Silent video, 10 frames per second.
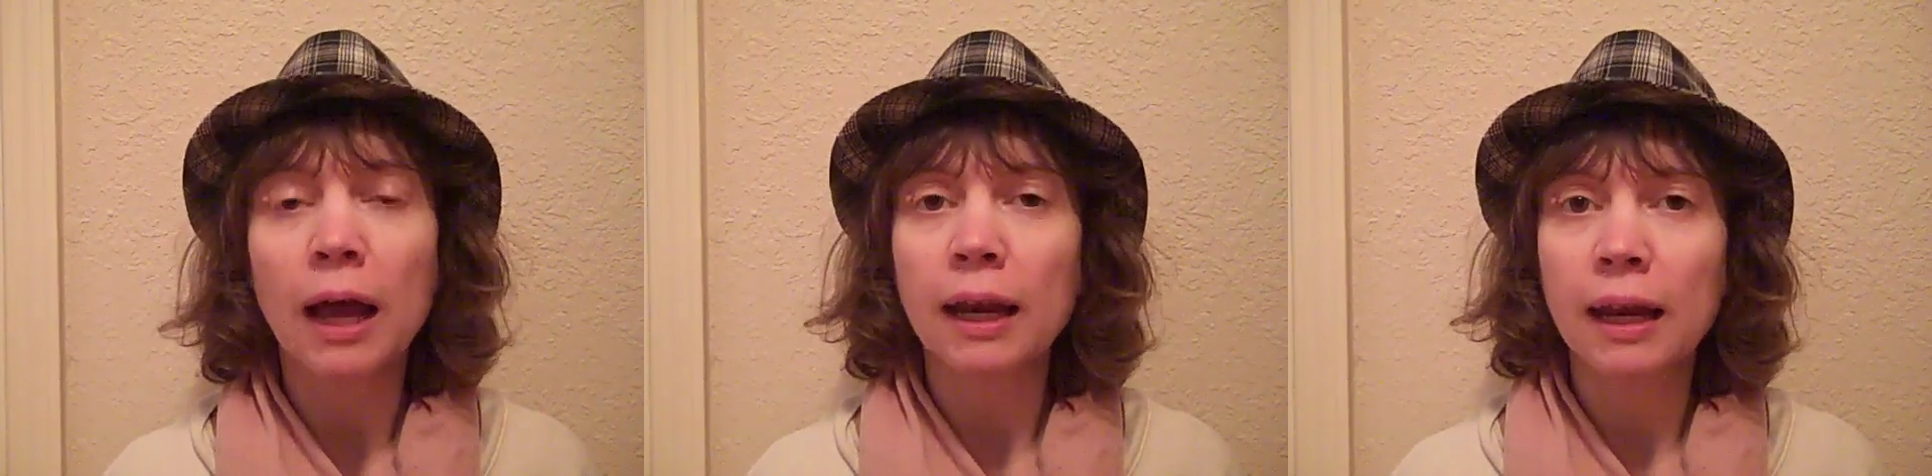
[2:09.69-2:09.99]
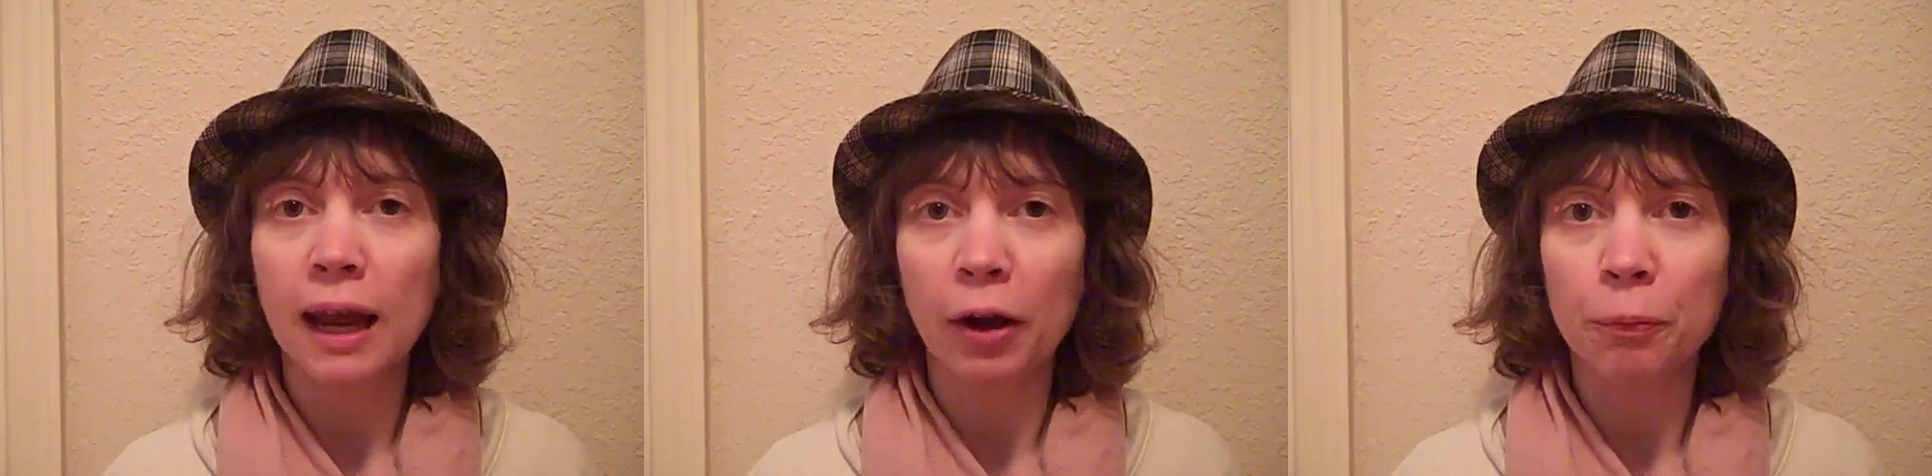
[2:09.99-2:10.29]

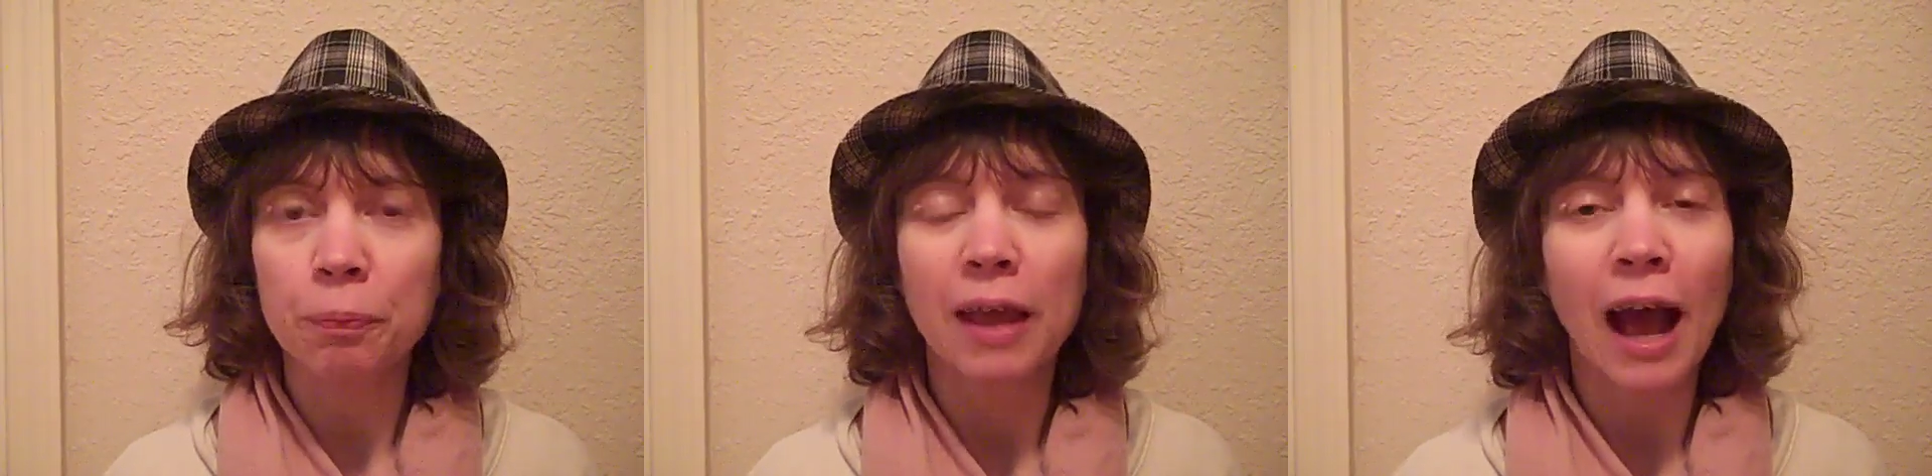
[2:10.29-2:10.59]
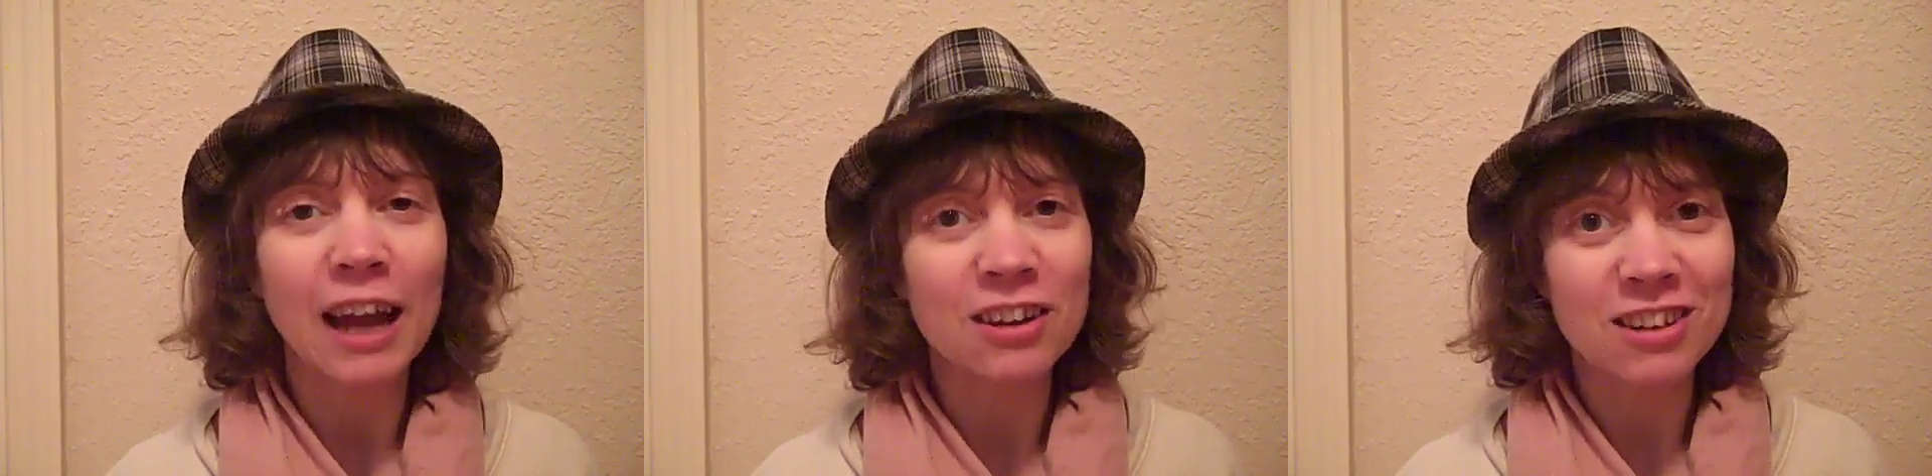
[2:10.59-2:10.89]
Now,
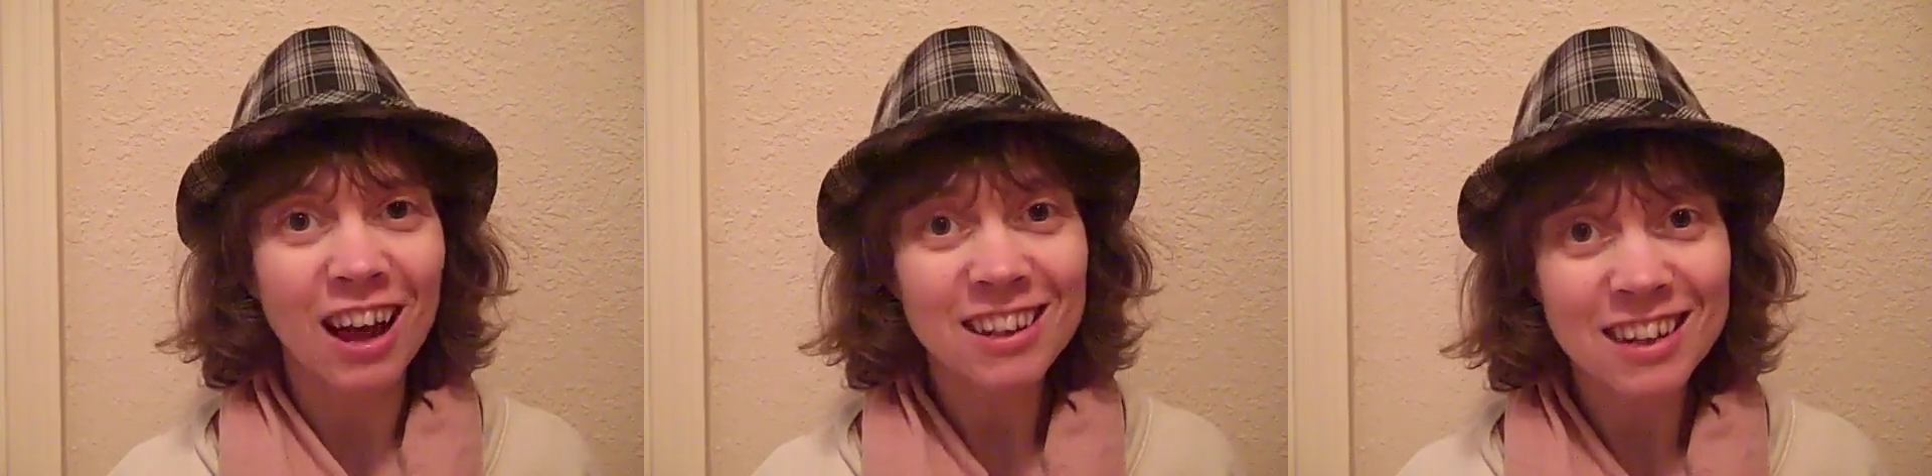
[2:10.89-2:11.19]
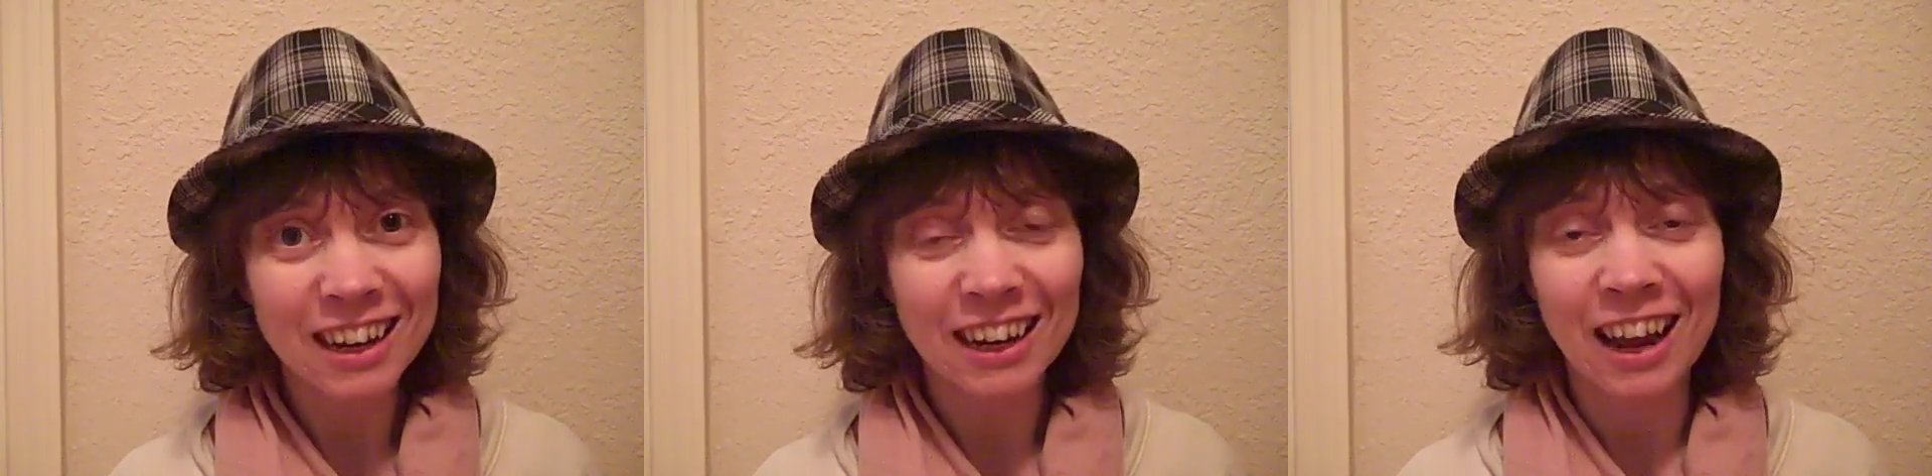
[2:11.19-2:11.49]
I did not
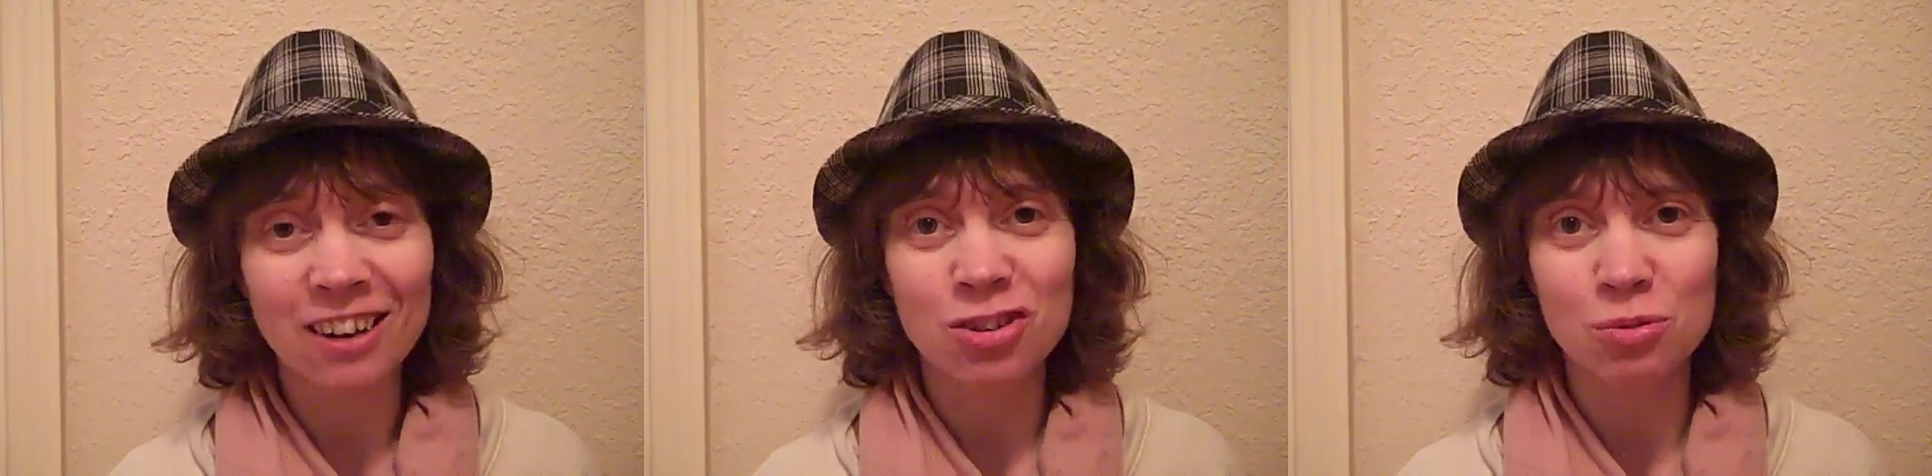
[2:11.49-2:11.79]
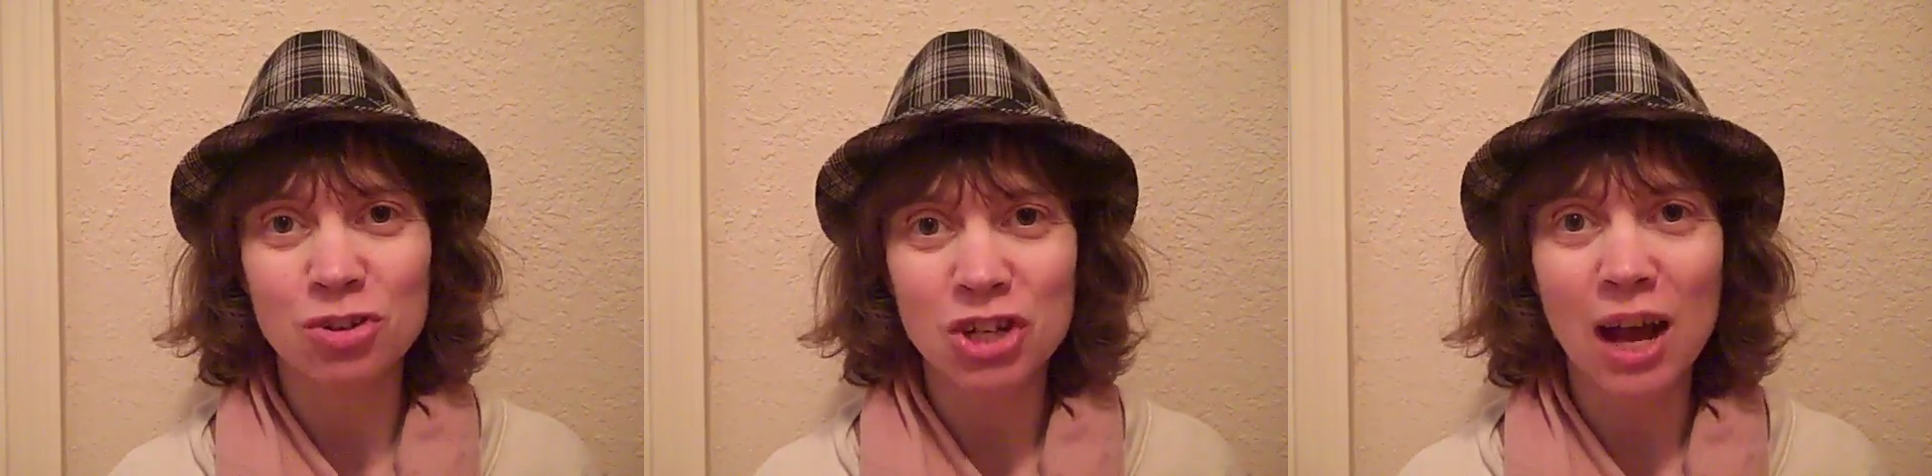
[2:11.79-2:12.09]
take an
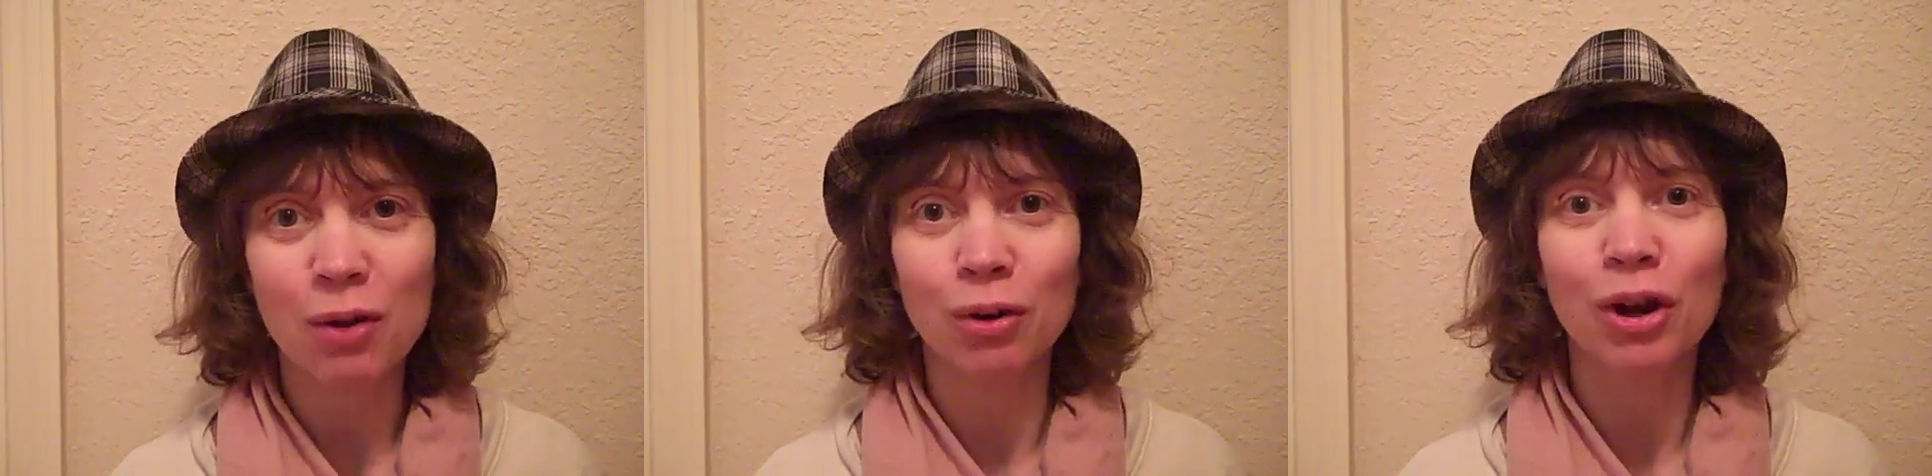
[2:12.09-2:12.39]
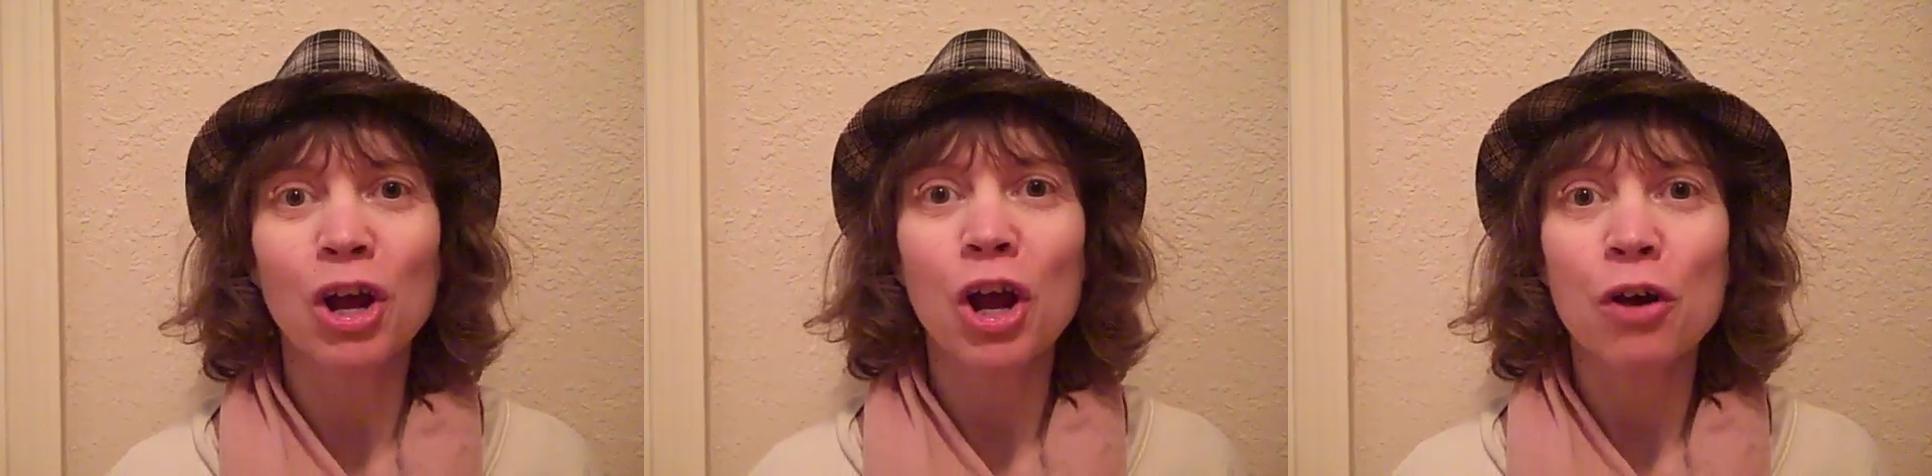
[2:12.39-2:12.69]
actual shower